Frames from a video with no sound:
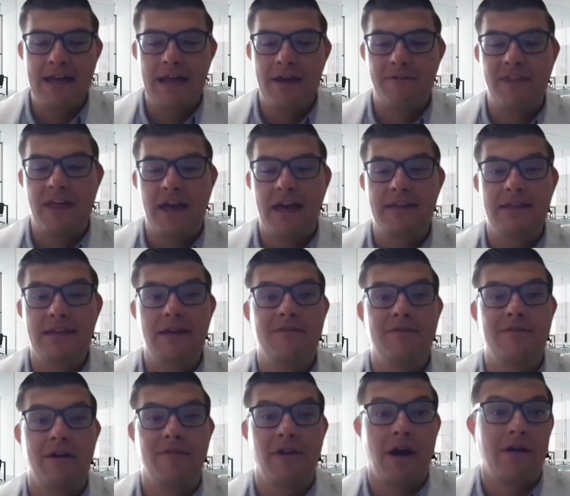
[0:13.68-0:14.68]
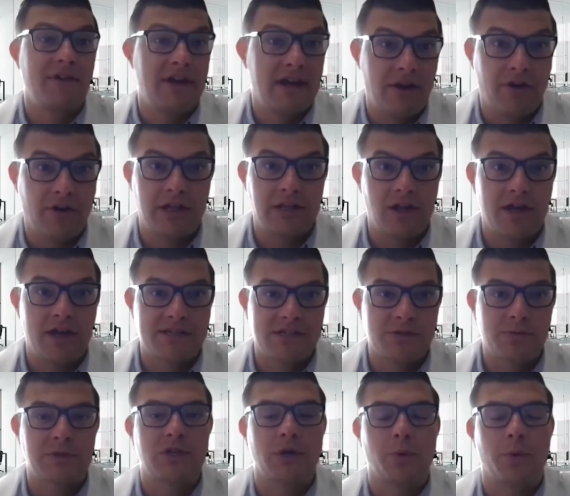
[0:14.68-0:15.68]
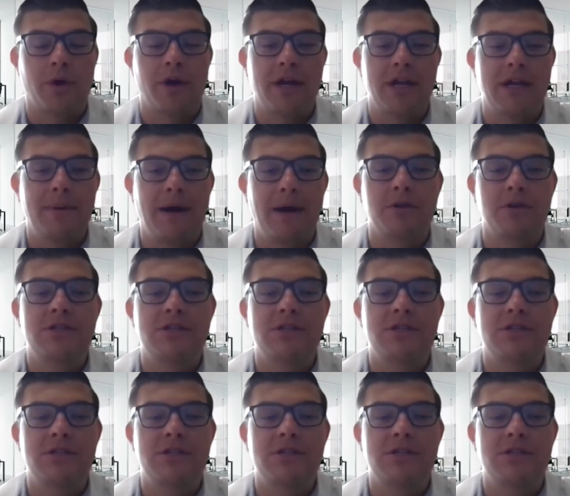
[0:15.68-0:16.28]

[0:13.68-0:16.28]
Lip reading: if the idea of a hearing loss is what they're worried about.